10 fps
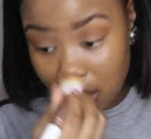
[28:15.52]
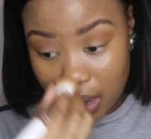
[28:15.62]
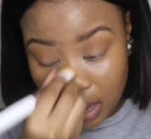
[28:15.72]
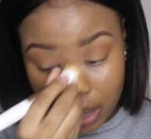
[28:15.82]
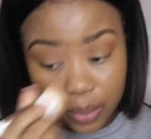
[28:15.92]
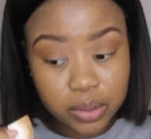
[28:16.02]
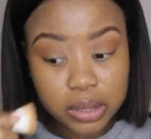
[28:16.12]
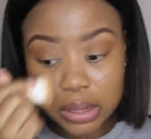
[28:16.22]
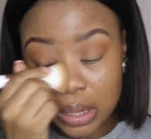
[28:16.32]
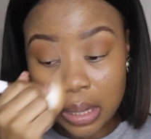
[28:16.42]
Like, I don't
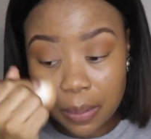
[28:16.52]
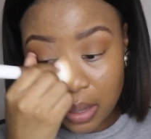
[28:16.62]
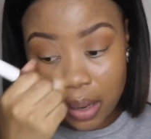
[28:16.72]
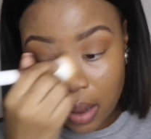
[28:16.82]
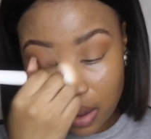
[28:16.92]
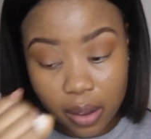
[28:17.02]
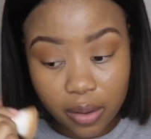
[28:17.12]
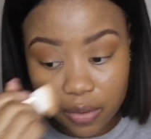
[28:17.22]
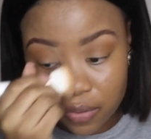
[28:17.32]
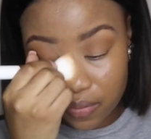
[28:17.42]
see them
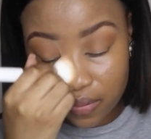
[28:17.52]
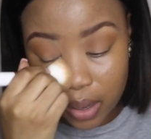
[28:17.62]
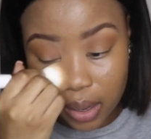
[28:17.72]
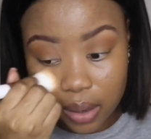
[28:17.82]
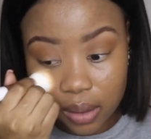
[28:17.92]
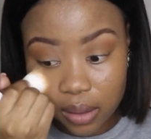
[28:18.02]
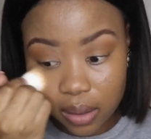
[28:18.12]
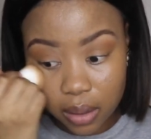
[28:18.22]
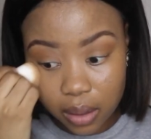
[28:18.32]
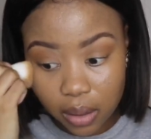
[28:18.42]
enough, and
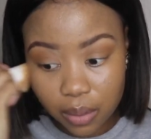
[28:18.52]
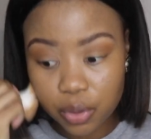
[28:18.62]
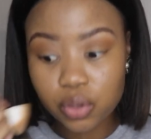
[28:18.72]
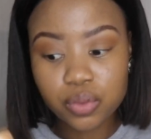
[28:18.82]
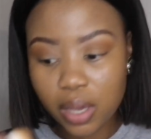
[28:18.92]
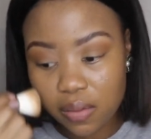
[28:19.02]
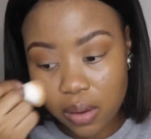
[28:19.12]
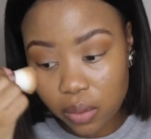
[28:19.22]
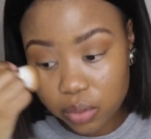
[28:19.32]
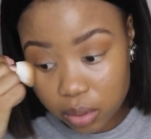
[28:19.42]
because we have our
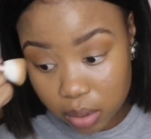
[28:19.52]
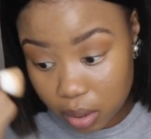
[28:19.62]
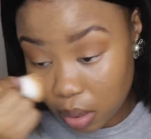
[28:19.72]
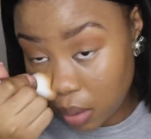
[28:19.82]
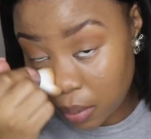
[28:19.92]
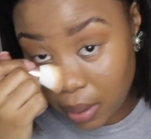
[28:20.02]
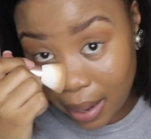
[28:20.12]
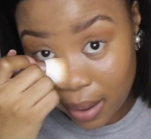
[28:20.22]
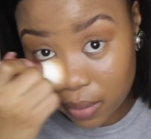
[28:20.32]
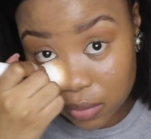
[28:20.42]
own
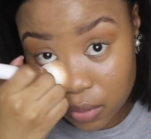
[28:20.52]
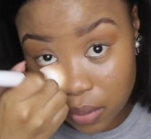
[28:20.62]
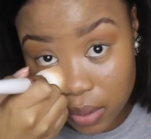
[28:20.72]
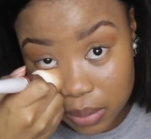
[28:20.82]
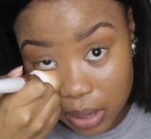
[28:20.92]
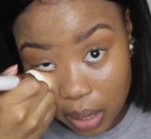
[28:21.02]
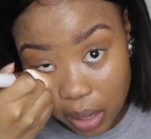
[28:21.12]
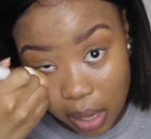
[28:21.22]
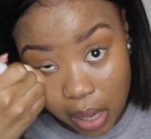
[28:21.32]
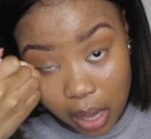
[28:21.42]
lives, you know what I'm saying?
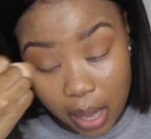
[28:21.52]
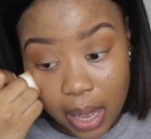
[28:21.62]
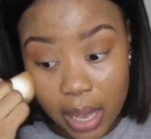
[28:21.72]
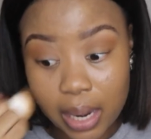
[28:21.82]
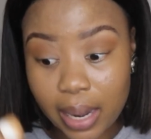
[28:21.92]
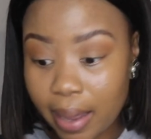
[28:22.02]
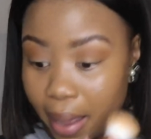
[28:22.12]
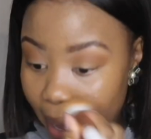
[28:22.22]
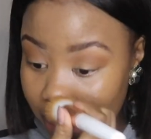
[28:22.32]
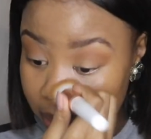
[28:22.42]
And like,
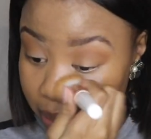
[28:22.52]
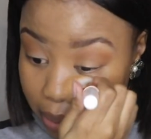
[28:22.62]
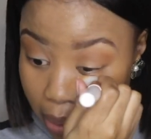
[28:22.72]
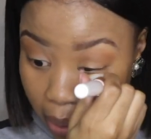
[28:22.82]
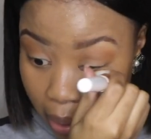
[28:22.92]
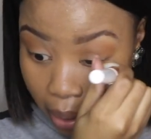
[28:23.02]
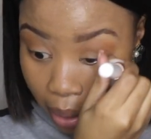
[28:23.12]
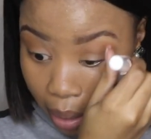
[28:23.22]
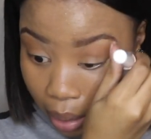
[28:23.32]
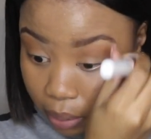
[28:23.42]
us
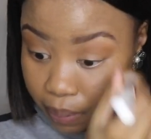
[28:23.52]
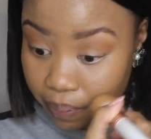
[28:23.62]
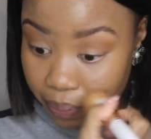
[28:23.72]
getting